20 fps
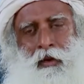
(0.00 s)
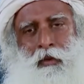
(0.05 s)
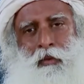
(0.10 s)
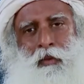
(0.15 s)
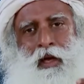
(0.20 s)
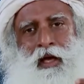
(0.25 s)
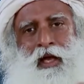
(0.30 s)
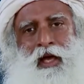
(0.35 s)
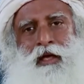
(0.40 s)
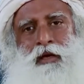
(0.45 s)

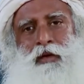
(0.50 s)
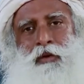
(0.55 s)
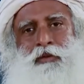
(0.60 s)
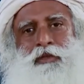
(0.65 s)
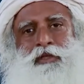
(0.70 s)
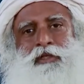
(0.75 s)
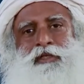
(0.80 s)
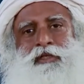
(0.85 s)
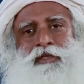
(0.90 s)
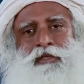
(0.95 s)
When I
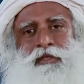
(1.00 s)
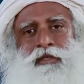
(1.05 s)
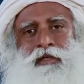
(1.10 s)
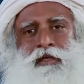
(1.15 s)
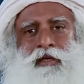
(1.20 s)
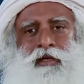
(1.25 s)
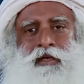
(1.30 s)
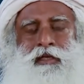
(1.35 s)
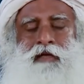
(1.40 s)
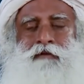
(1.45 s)
noticed
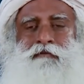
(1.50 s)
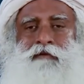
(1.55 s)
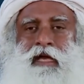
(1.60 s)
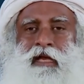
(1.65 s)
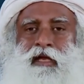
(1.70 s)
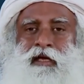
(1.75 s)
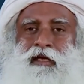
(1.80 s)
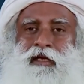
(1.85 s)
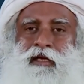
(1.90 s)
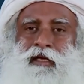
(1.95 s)
the
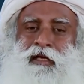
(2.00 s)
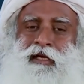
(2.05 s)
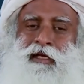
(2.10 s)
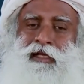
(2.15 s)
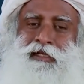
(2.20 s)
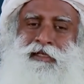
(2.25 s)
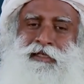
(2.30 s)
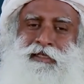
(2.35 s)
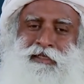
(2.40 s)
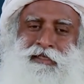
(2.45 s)
Velangiri
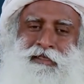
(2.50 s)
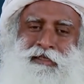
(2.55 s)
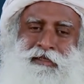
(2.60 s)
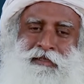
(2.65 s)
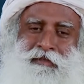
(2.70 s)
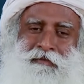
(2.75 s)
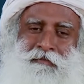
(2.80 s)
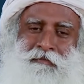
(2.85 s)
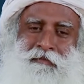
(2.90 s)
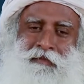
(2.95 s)

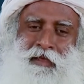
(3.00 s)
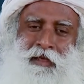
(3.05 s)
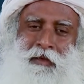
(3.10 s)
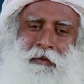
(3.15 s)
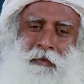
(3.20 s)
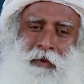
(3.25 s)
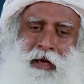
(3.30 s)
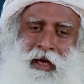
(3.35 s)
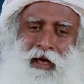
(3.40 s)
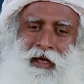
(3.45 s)
Hills,
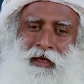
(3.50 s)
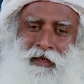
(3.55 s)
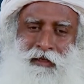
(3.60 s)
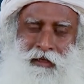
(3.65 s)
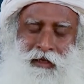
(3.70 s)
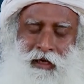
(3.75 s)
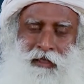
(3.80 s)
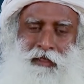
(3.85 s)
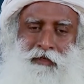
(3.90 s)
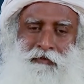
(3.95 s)
where
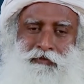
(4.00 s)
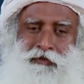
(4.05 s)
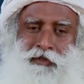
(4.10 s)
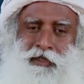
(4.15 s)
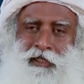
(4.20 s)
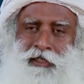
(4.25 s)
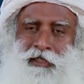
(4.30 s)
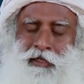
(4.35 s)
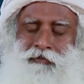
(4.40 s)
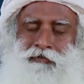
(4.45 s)
at the
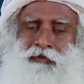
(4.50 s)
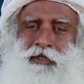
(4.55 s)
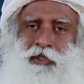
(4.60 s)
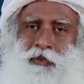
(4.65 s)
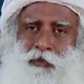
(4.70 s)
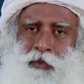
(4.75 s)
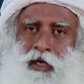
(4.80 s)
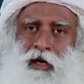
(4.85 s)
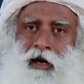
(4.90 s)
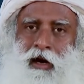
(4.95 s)
foothills of
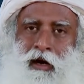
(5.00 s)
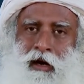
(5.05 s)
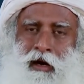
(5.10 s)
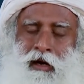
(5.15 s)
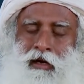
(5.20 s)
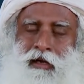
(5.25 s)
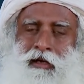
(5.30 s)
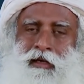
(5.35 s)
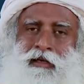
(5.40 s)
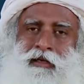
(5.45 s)
which we
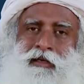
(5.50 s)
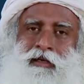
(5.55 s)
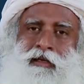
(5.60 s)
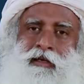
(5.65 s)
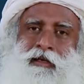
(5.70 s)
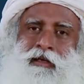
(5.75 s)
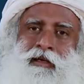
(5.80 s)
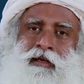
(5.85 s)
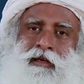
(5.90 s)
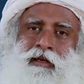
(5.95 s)
are,
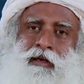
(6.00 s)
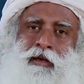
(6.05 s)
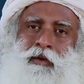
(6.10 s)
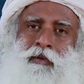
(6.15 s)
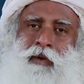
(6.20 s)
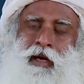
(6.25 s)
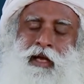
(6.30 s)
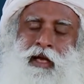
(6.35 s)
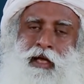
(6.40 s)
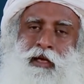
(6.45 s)

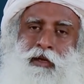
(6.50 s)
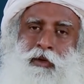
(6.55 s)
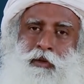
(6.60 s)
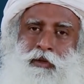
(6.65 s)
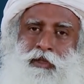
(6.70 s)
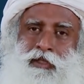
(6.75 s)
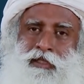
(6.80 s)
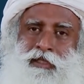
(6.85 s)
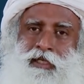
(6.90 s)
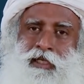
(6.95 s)
when I
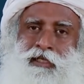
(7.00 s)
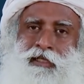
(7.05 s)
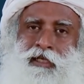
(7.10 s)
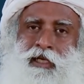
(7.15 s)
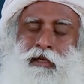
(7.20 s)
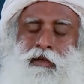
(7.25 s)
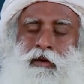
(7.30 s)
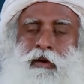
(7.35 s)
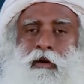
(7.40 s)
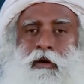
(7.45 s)
noticed there is
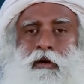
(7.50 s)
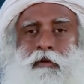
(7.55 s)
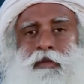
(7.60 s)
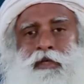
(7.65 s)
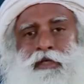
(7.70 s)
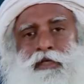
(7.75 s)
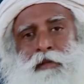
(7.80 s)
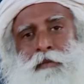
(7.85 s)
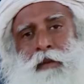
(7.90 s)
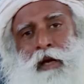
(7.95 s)

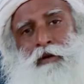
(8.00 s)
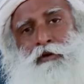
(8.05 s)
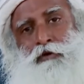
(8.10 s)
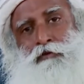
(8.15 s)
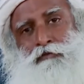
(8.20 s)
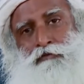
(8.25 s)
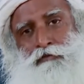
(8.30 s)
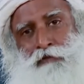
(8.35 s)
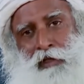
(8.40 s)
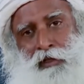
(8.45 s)
enormous amount
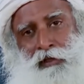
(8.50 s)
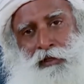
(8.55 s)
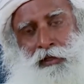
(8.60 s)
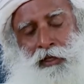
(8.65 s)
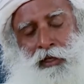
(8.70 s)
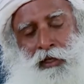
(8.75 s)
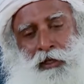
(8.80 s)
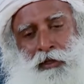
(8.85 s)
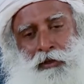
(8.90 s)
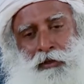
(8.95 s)
of filth
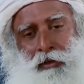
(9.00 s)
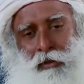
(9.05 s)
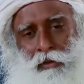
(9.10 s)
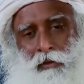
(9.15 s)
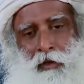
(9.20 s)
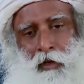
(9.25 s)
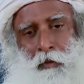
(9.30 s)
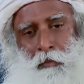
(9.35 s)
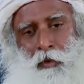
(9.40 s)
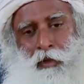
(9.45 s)

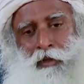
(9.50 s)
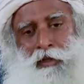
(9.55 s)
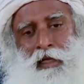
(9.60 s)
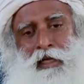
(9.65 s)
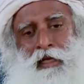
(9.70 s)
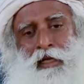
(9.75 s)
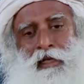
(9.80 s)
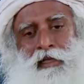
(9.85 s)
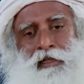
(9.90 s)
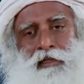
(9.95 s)
thrown upon the
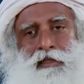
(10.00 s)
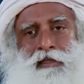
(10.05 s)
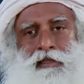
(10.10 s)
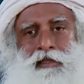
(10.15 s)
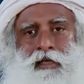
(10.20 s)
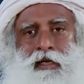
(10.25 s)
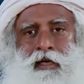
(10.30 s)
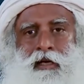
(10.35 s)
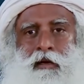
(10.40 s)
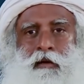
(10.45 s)

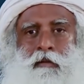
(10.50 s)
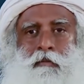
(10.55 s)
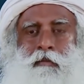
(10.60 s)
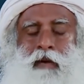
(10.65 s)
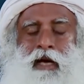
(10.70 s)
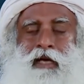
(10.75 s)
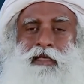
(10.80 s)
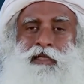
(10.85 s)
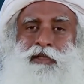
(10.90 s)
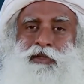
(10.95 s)
hills
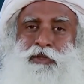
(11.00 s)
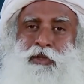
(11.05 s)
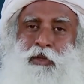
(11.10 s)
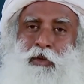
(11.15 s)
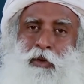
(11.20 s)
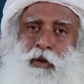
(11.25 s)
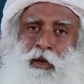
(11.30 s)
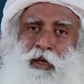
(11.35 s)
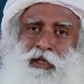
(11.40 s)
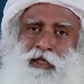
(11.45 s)
by the
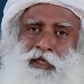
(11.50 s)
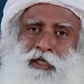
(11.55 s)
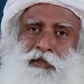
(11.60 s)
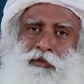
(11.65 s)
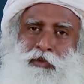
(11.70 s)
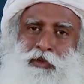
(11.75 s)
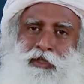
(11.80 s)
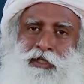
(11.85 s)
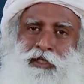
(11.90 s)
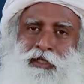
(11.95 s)
so-called
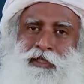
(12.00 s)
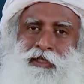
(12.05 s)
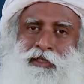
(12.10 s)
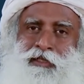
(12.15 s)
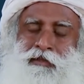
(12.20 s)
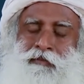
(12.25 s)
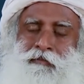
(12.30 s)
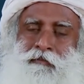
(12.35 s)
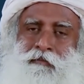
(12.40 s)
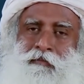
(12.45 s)

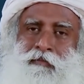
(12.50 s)
devotees,